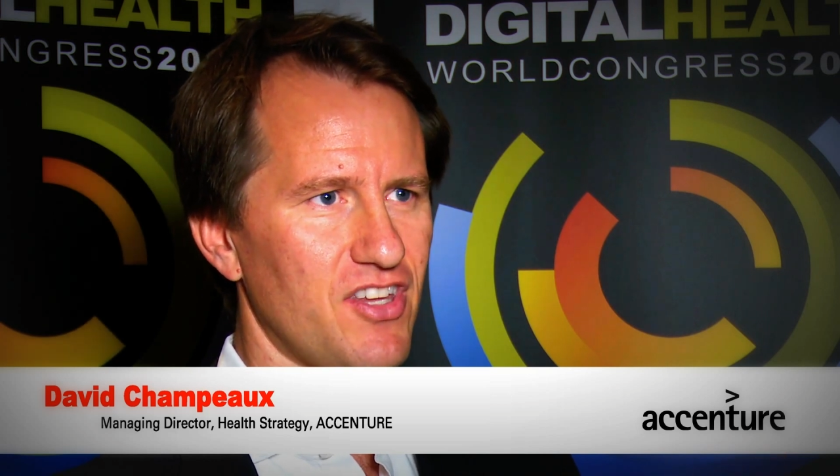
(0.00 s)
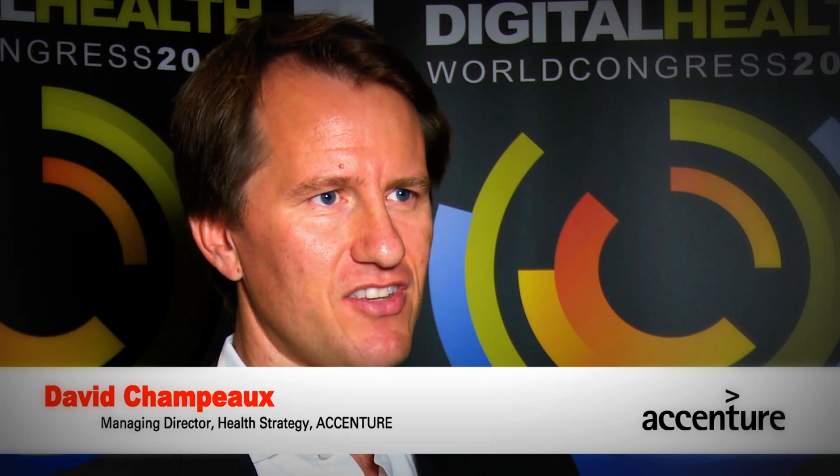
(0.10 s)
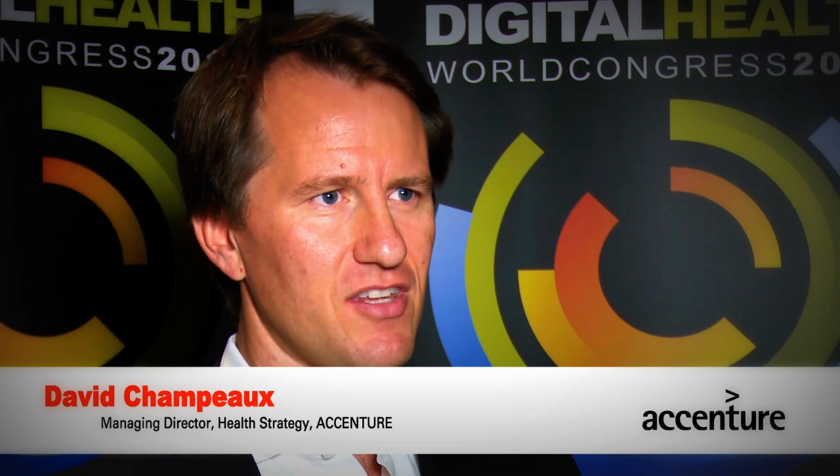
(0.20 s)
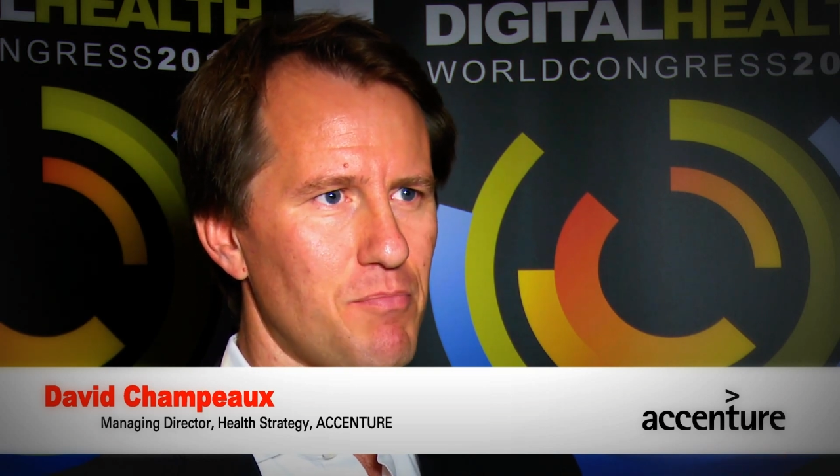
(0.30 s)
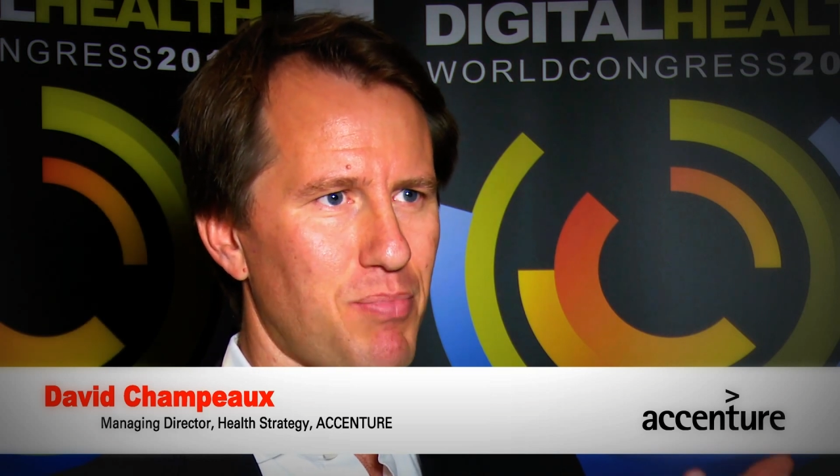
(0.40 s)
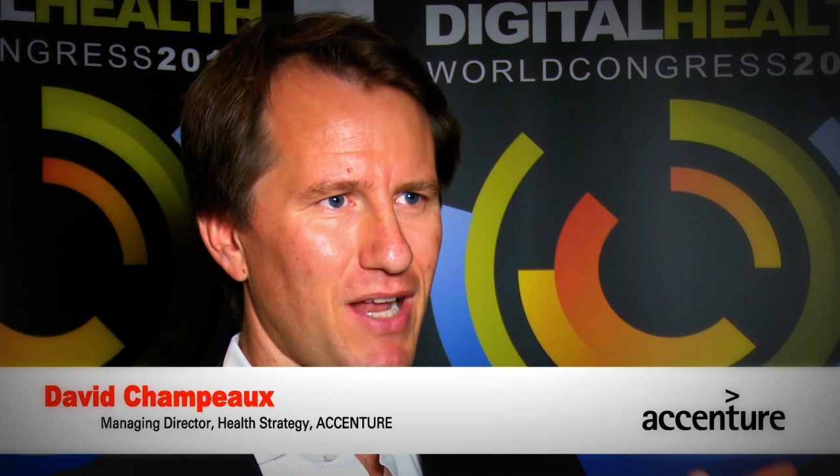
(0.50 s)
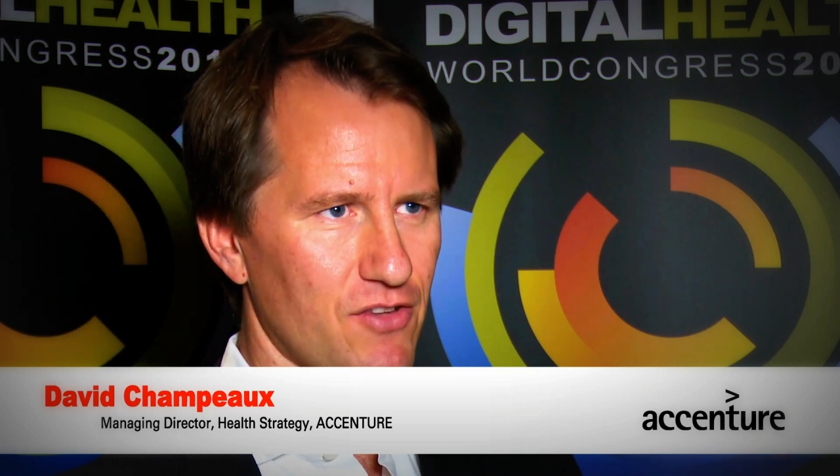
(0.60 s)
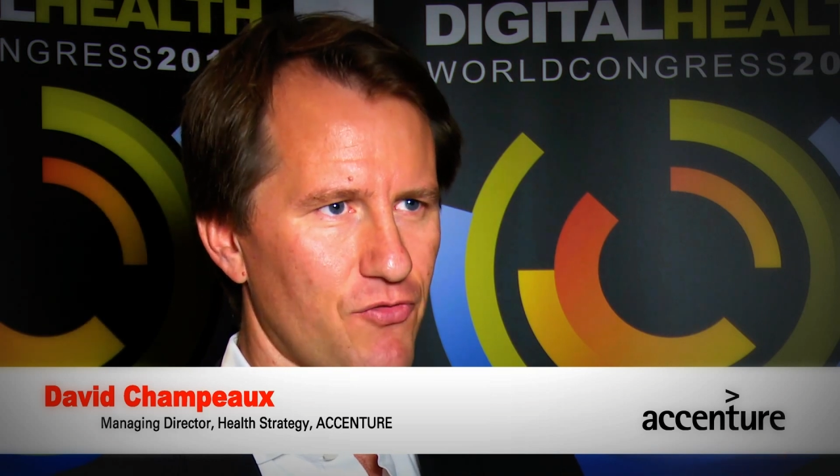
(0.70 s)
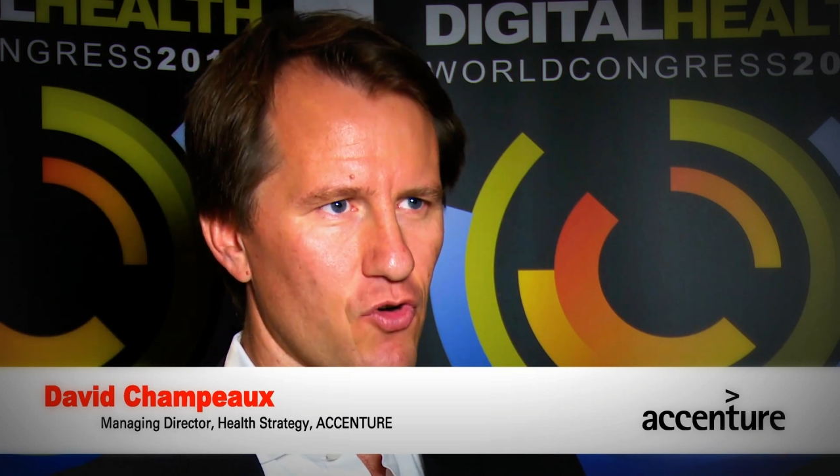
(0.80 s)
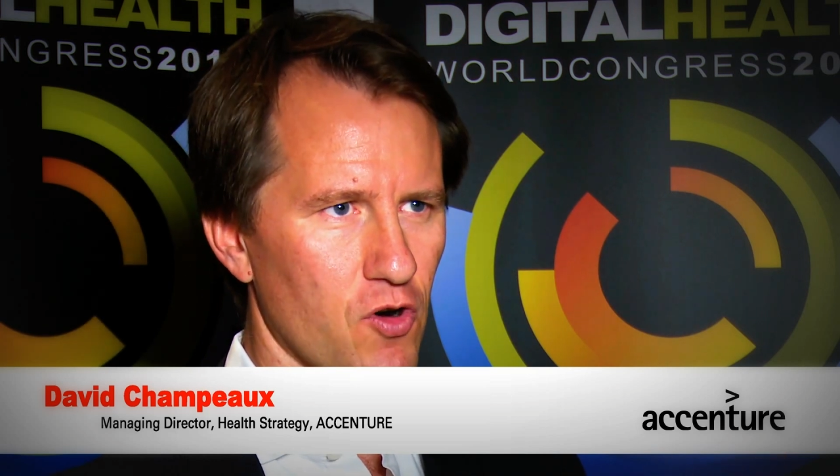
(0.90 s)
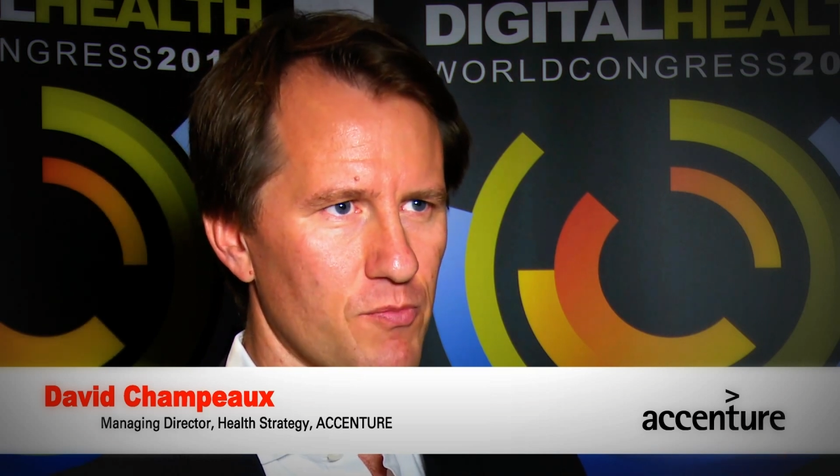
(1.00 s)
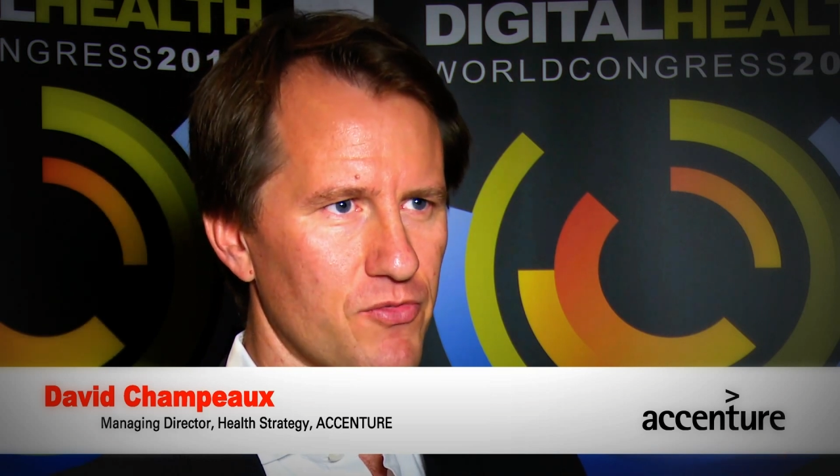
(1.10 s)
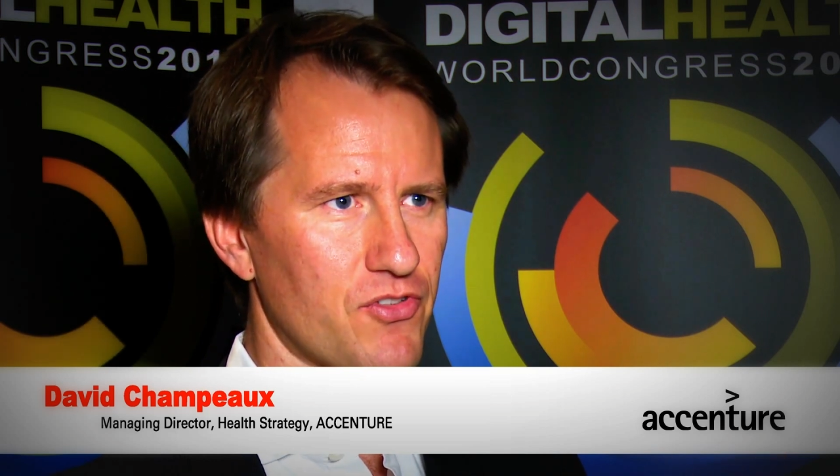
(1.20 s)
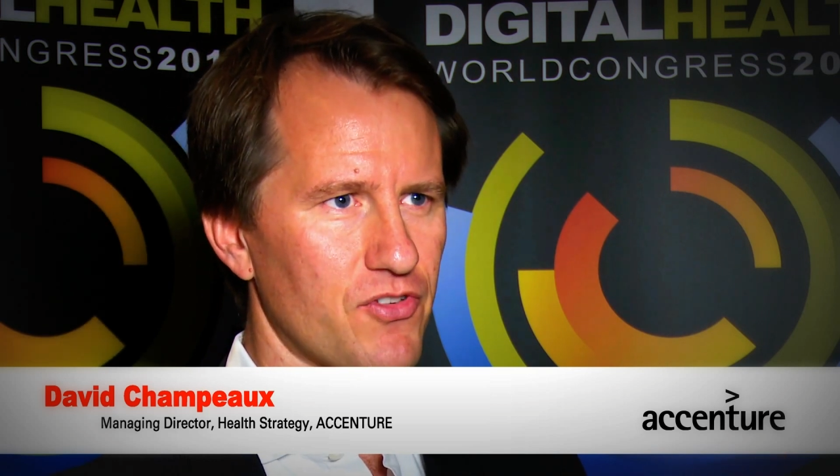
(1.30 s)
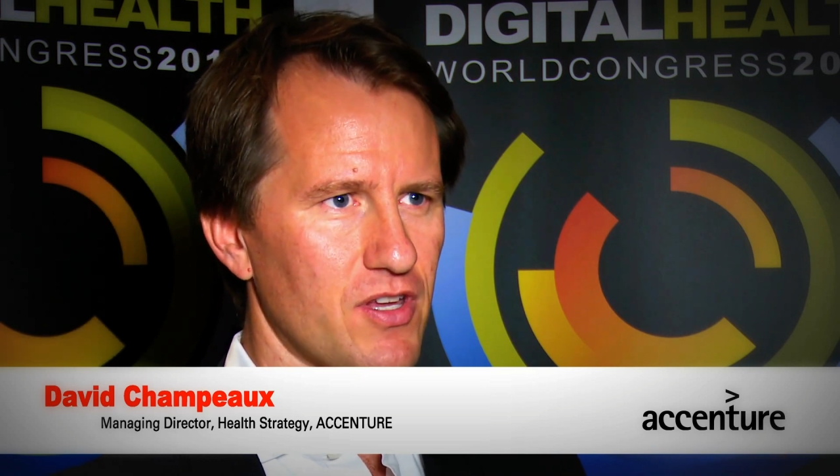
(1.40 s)
city
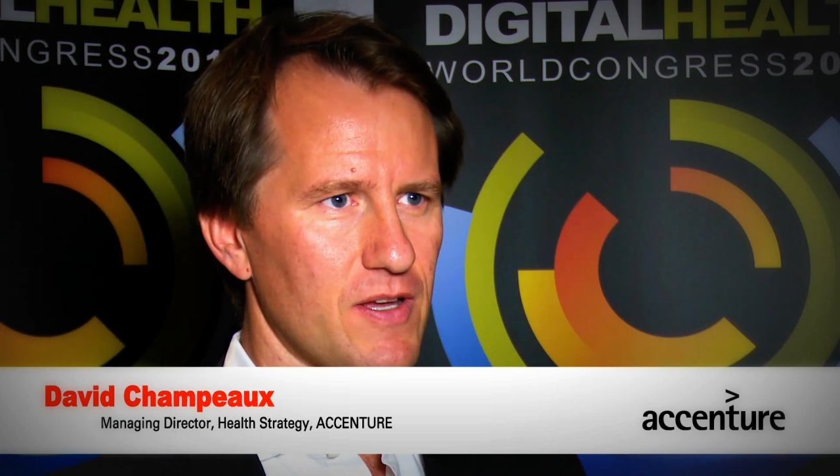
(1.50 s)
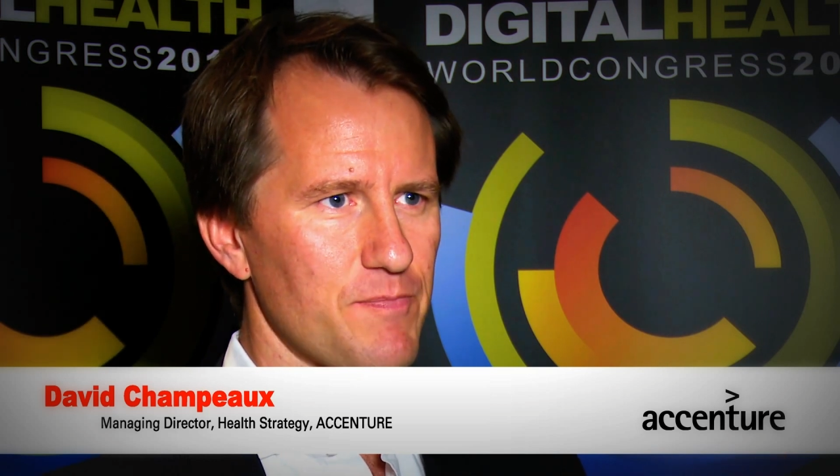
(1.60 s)
platforms,